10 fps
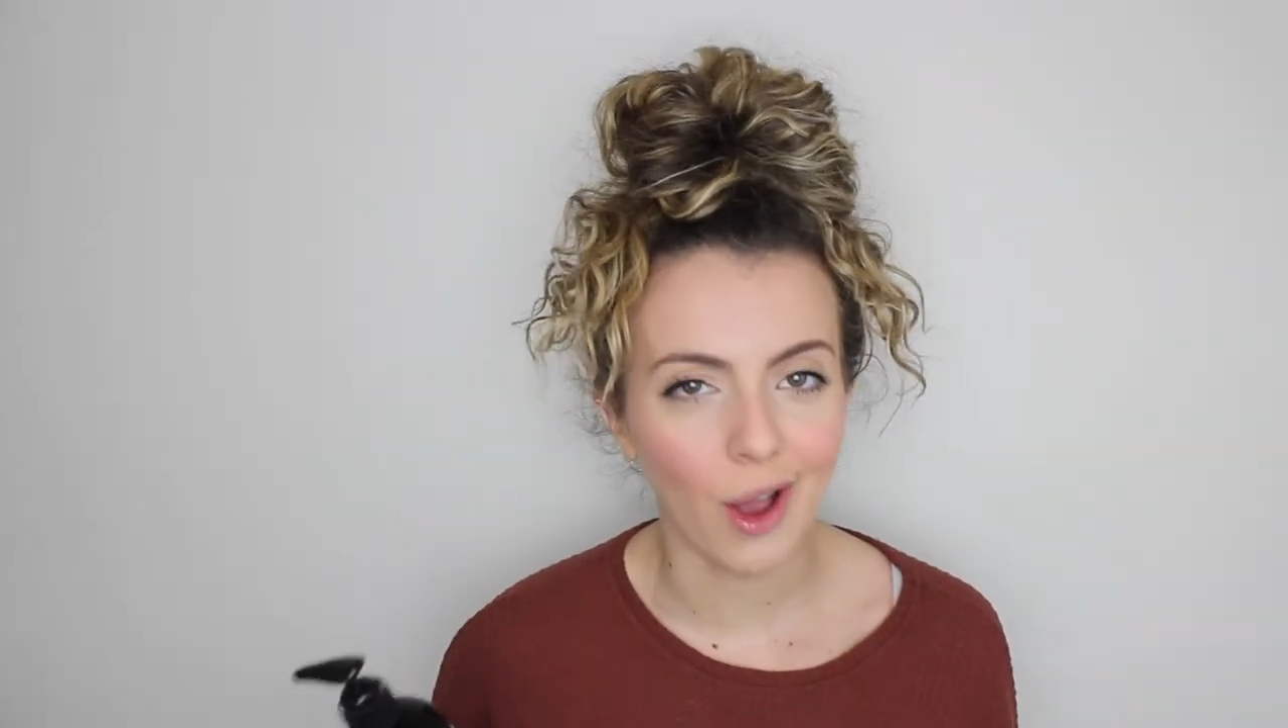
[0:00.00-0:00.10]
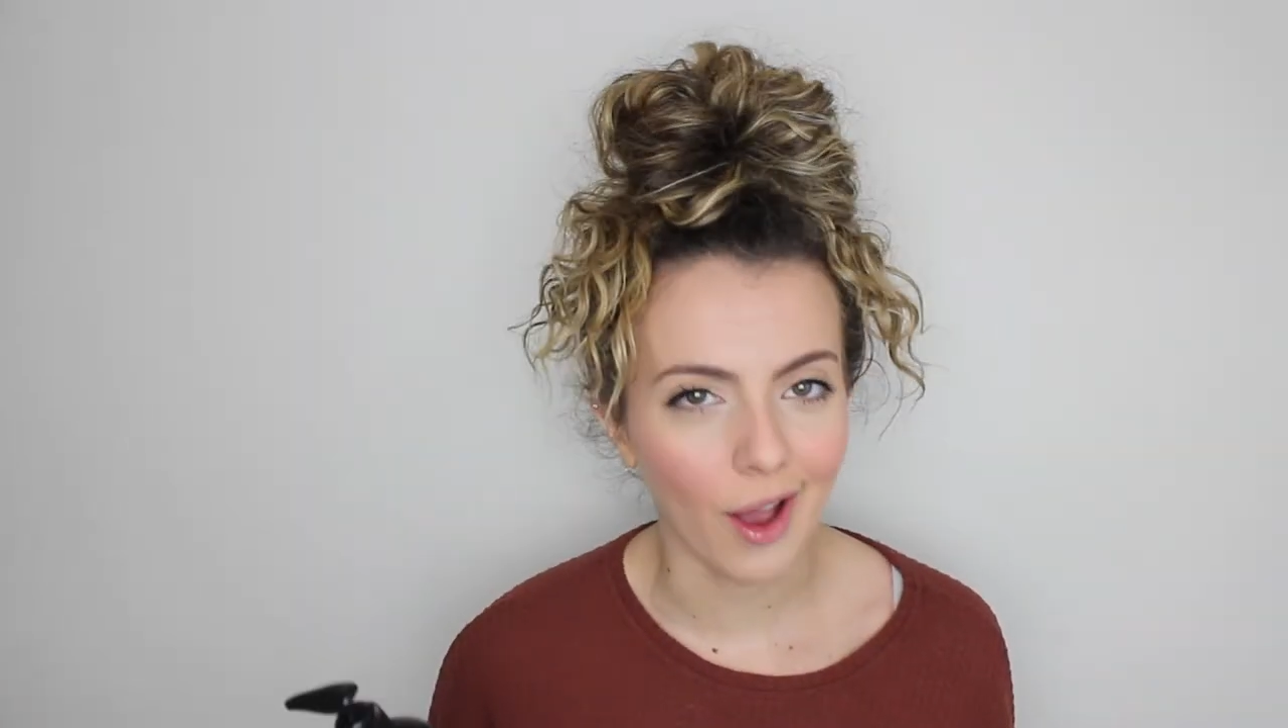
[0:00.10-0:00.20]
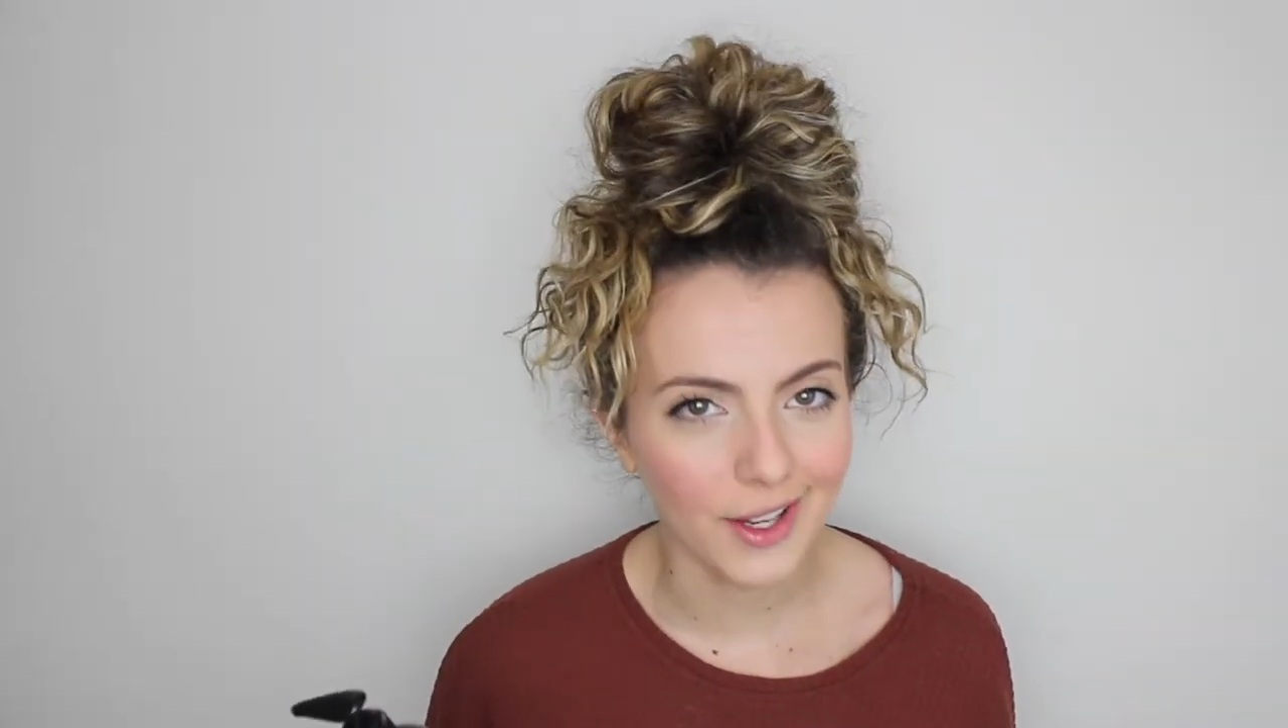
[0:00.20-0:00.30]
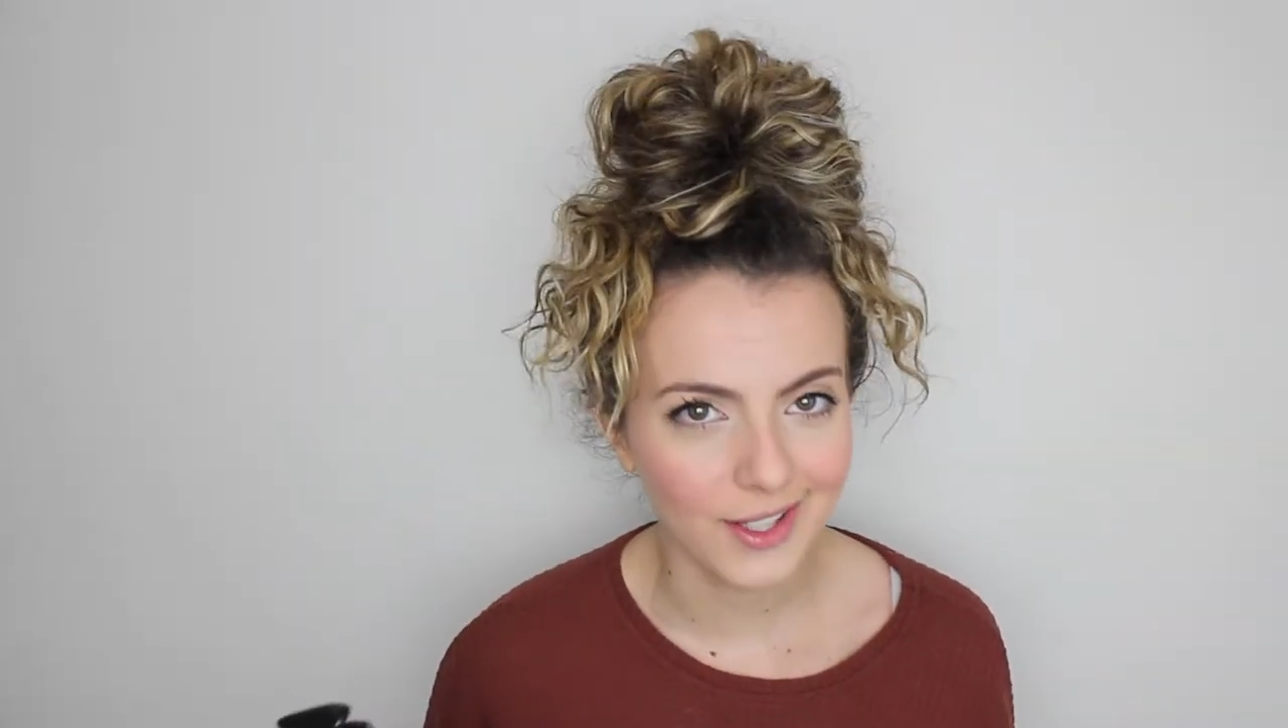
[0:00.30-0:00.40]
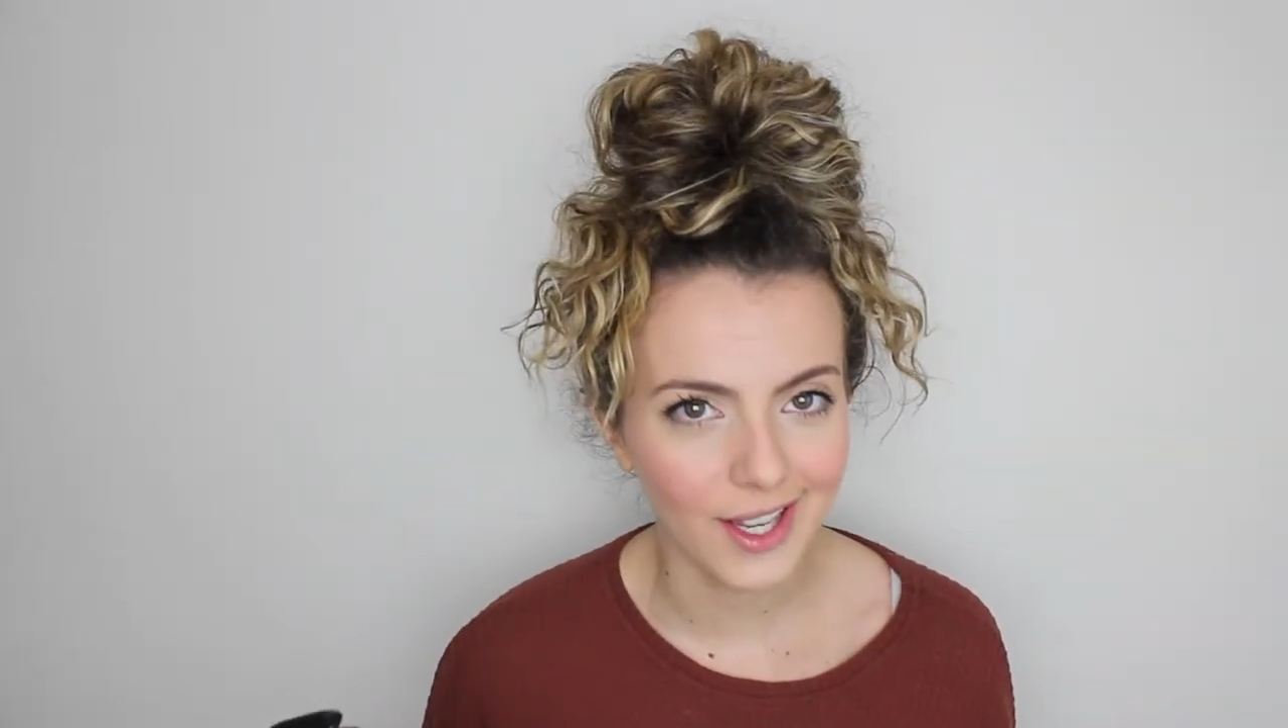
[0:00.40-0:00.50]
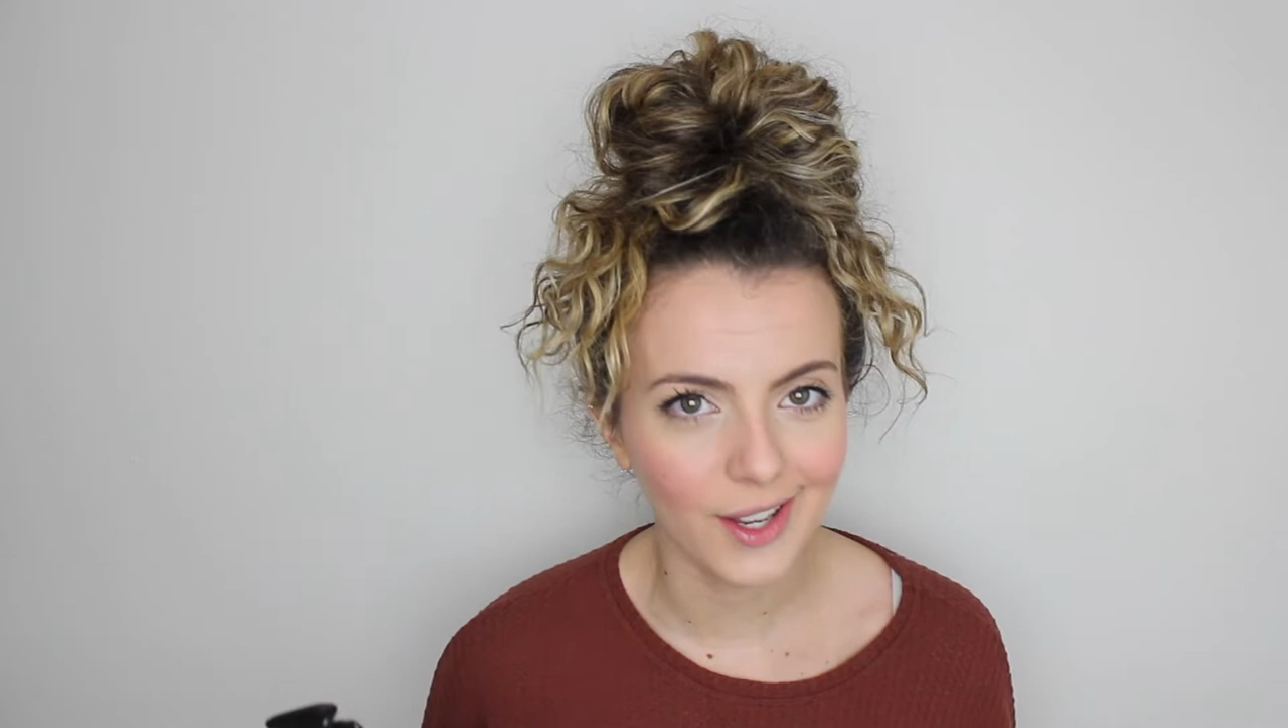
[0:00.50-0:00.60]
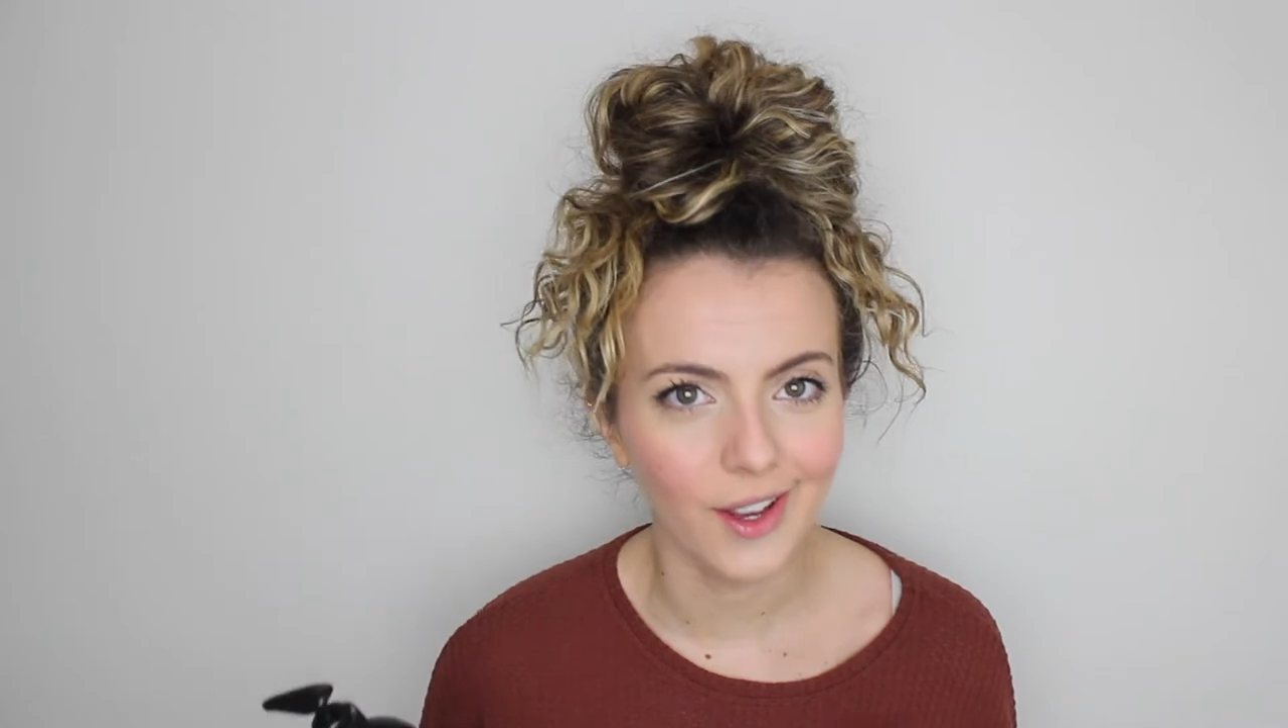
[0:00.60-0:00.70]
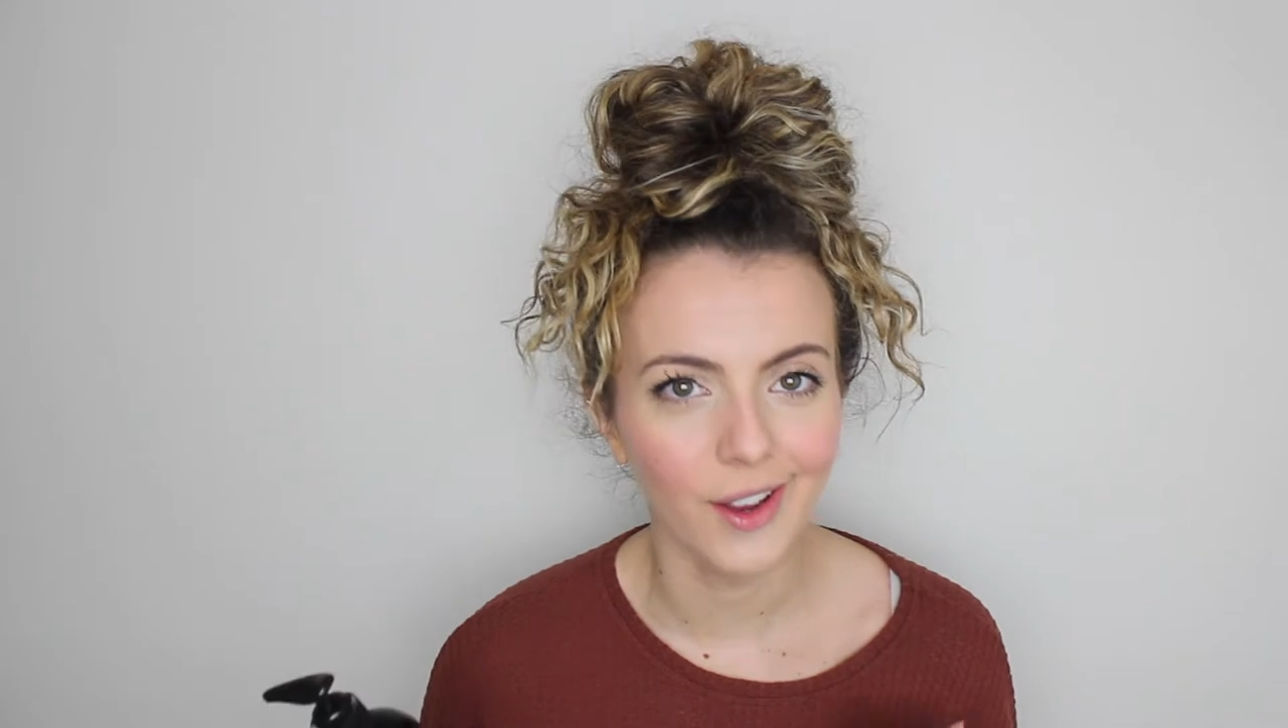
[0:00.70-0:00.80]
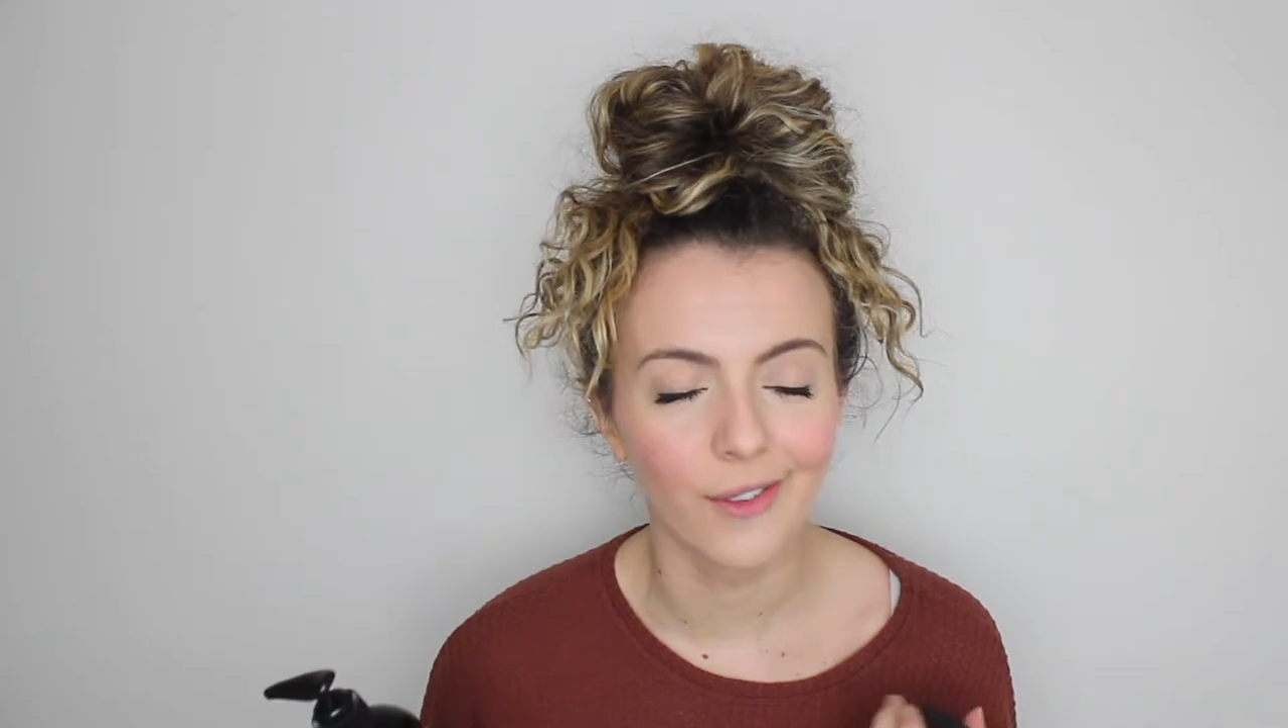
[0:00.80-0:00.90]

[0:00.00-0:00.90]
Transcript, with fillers: toxic